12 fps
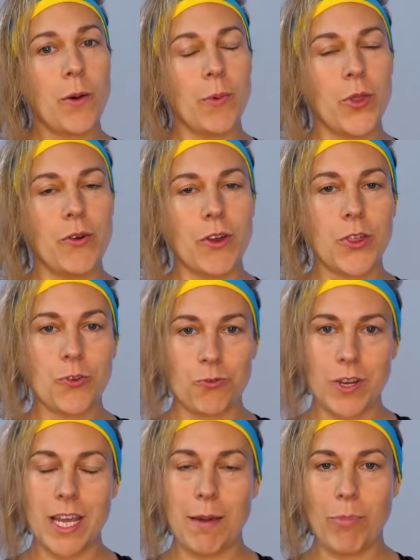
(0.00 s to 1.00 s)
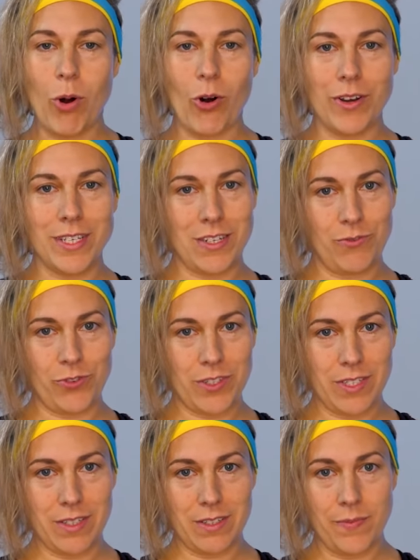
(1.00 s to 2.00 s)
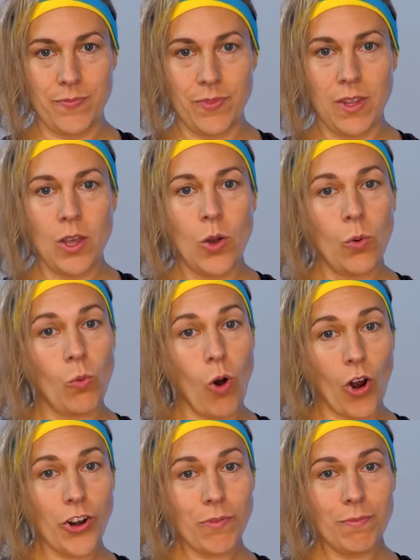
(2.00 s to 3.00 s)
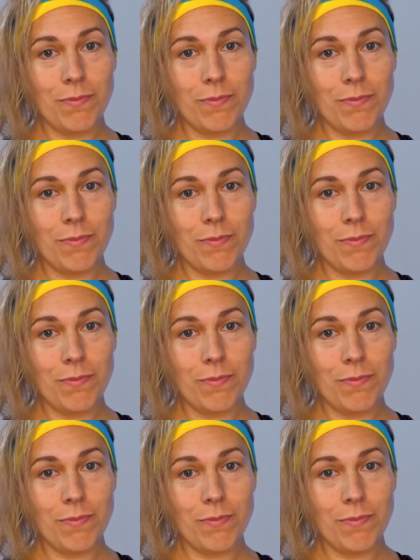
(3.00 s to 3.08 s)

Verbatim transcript: But there are three important differences. One,